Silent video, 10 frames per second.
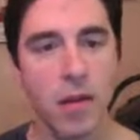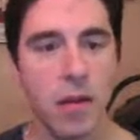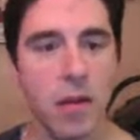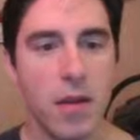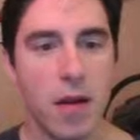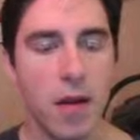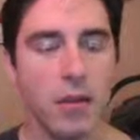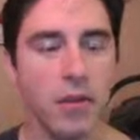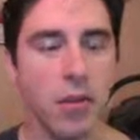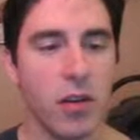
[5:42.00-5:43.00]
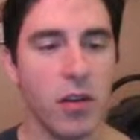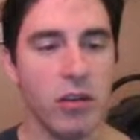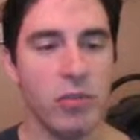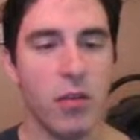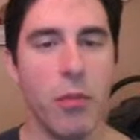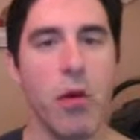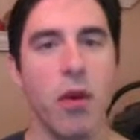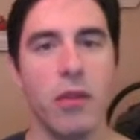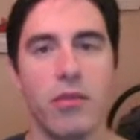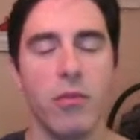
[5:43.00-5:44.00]
Yeah, so I lost one
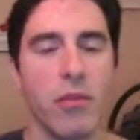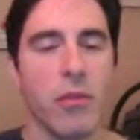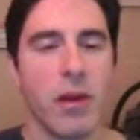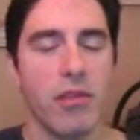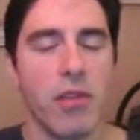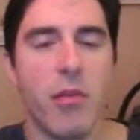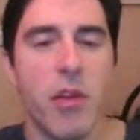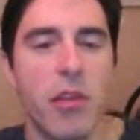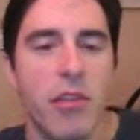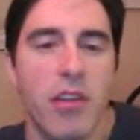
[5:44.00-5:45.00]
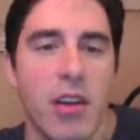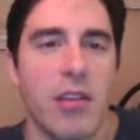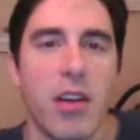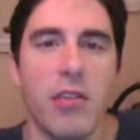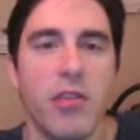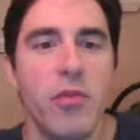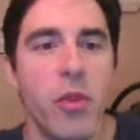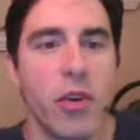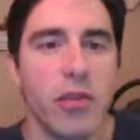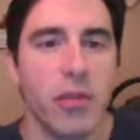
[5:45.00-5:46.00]
pawn, one of my 3 pawns, and I only have 2
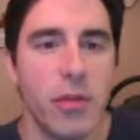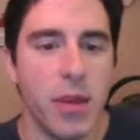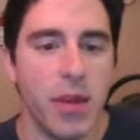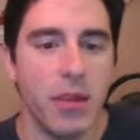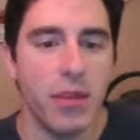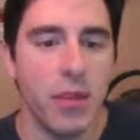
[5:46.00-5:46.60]
pawns for the piece.